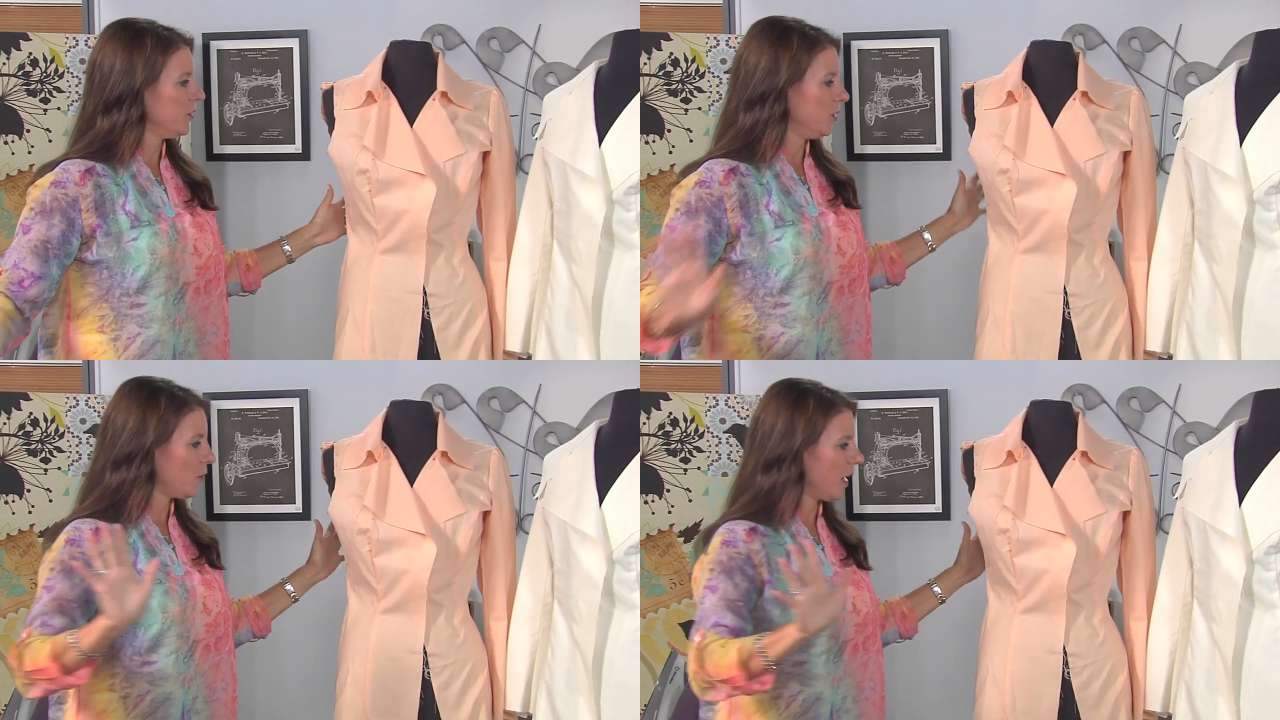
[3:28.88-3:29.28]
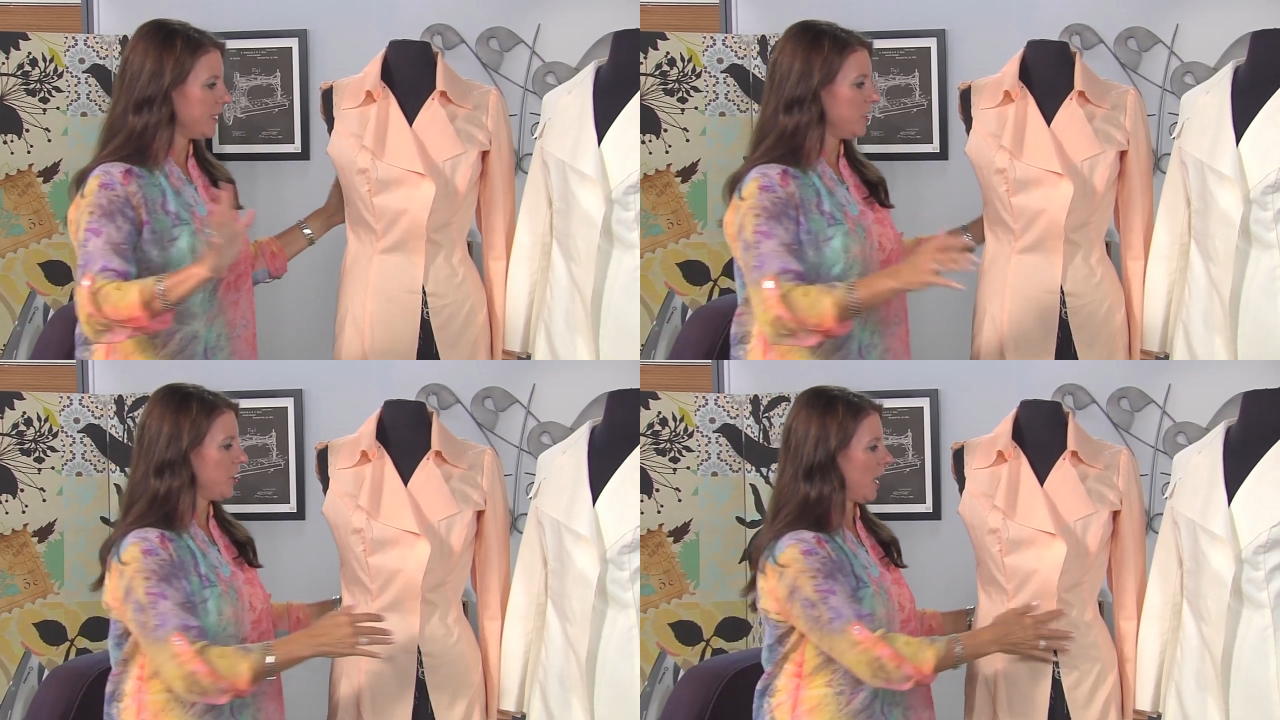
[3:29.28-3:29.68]
you
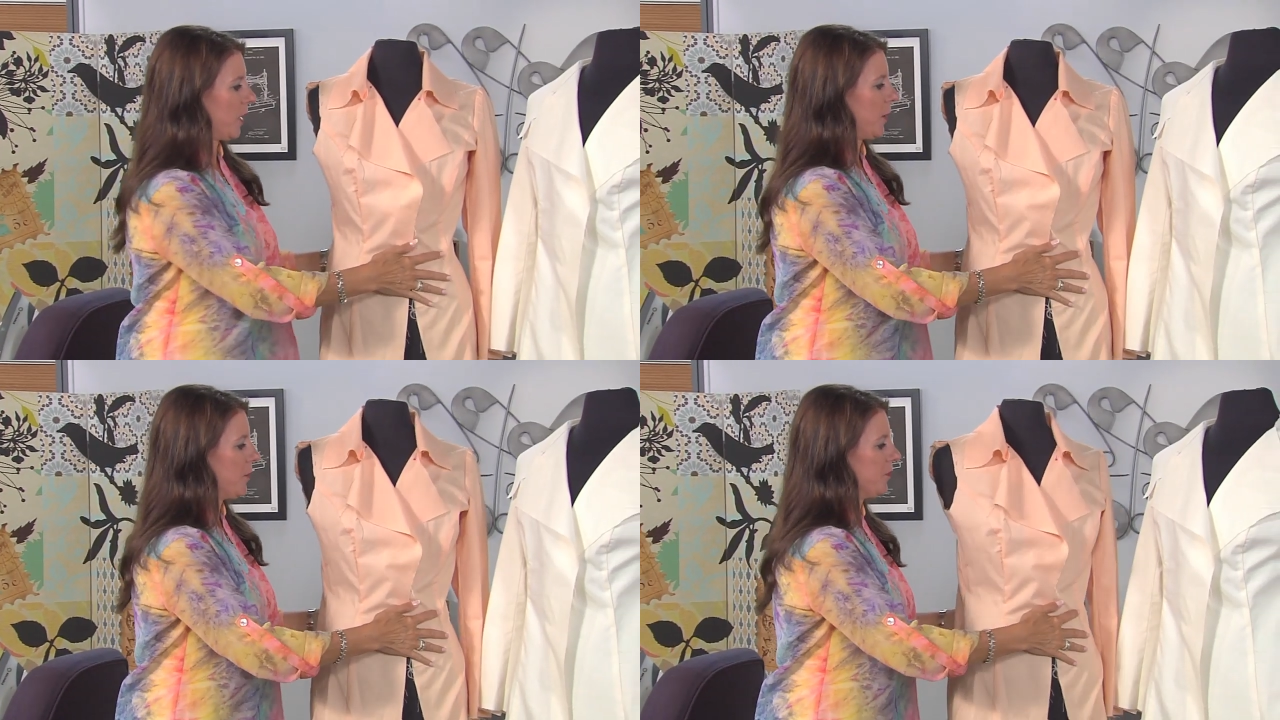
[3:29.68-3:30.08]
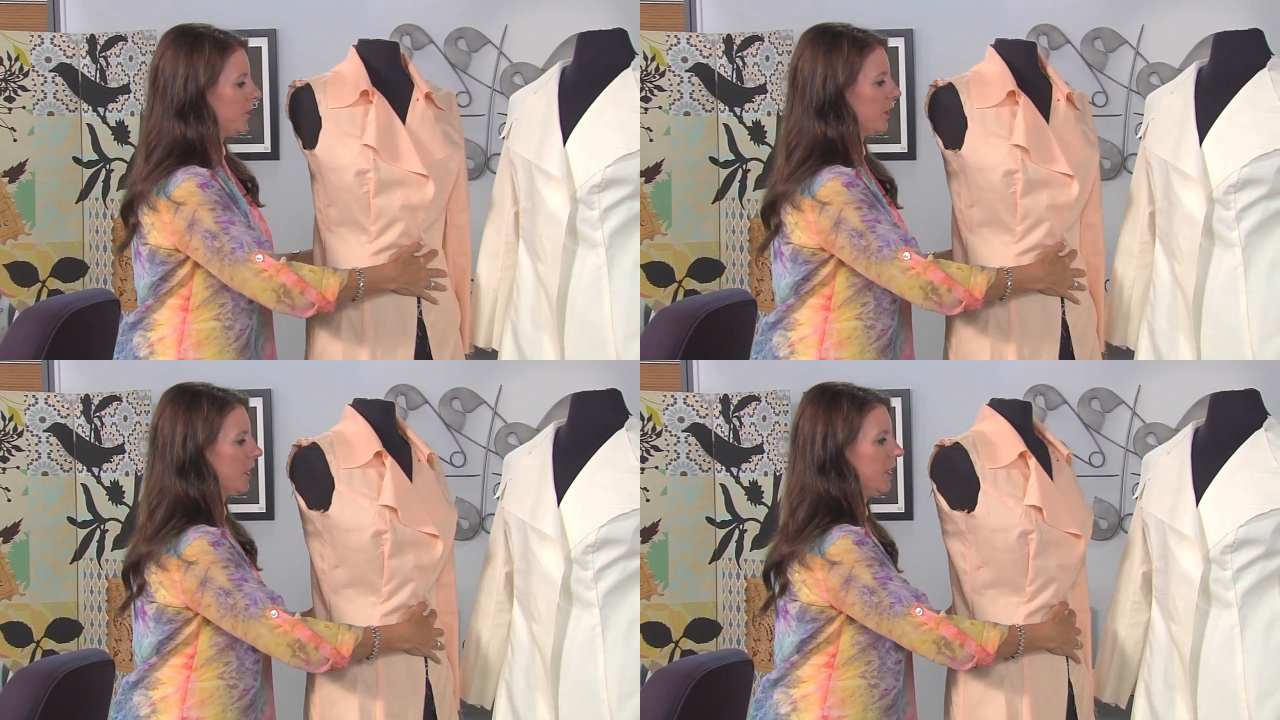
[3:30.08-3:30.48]
want to check
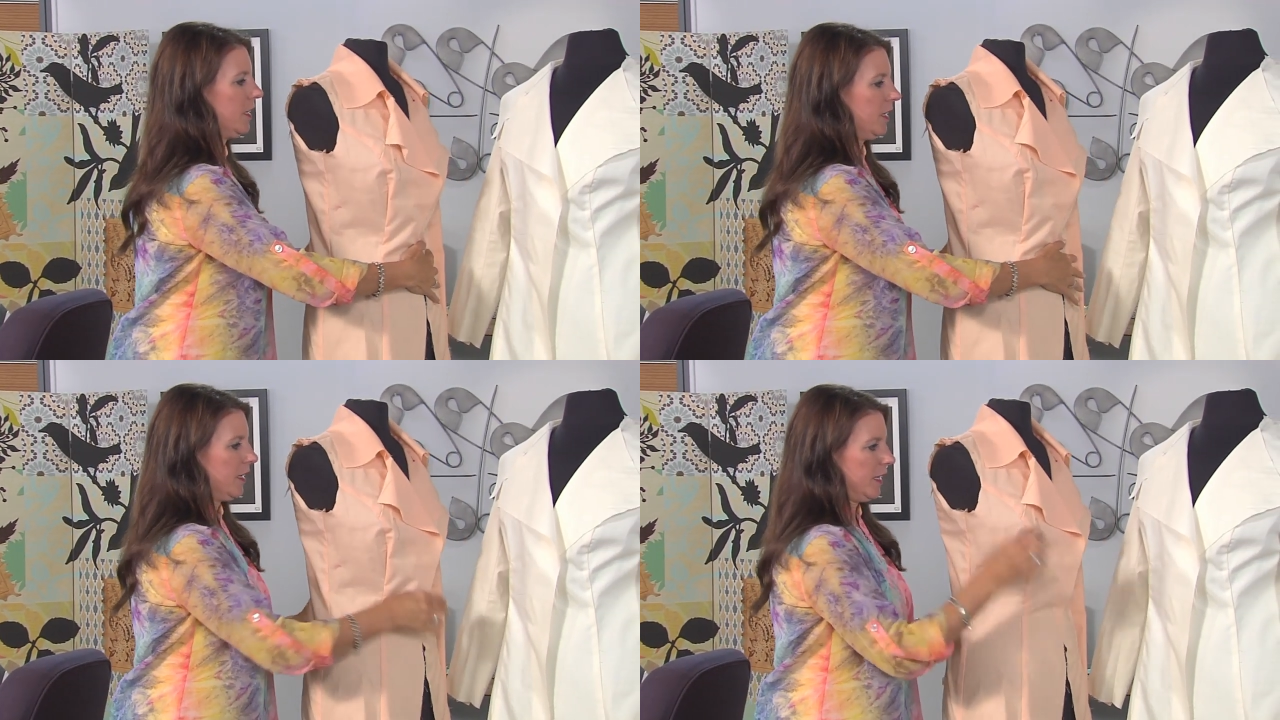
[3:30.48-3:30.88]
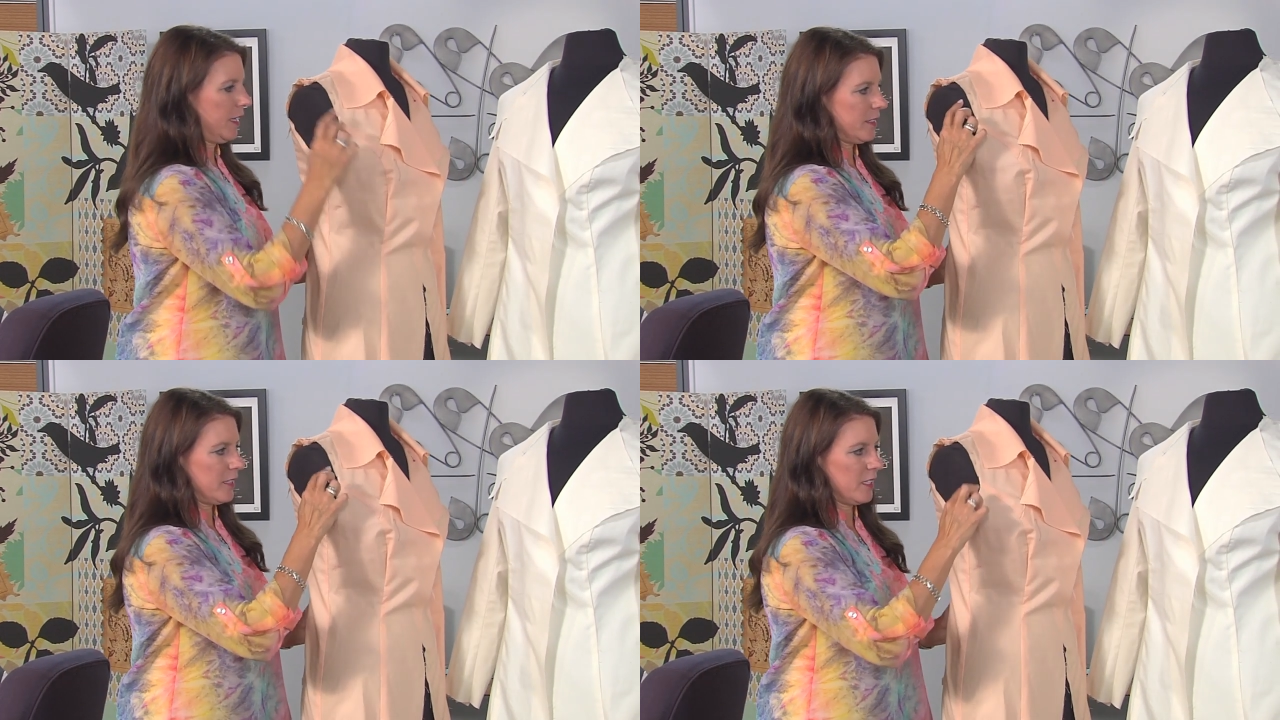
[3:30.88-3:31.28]

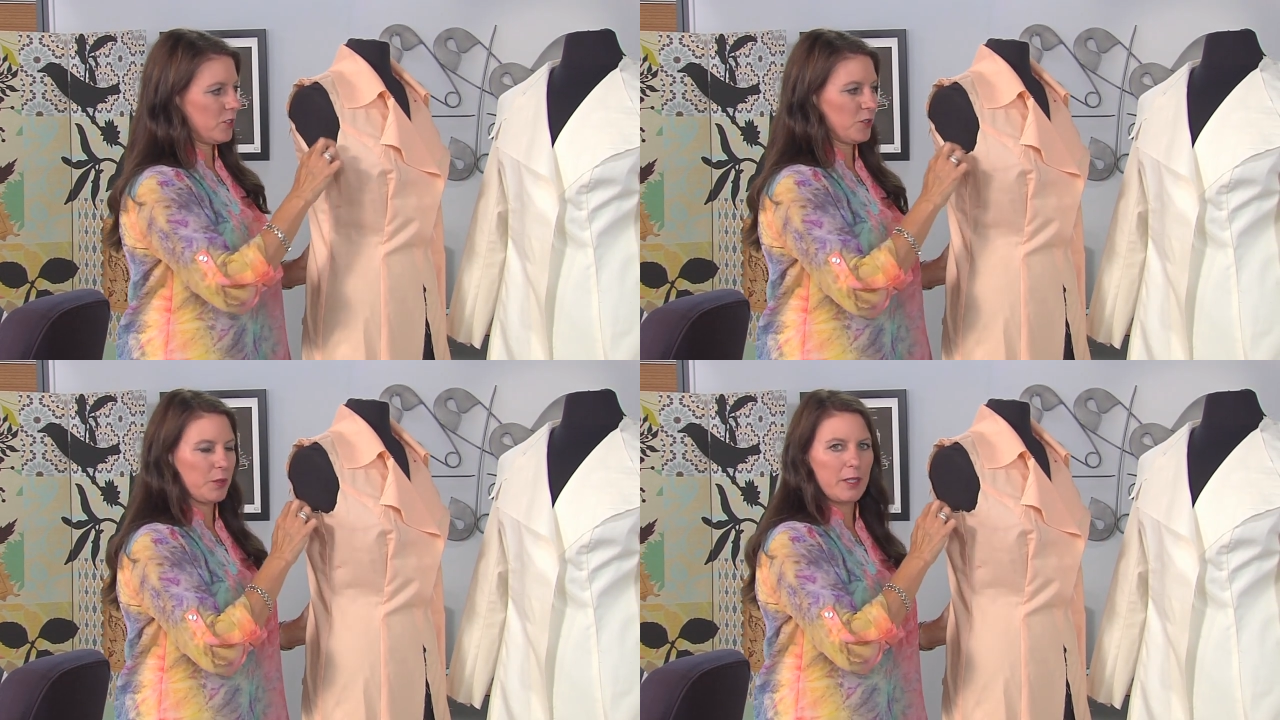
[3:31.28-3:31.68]
is this through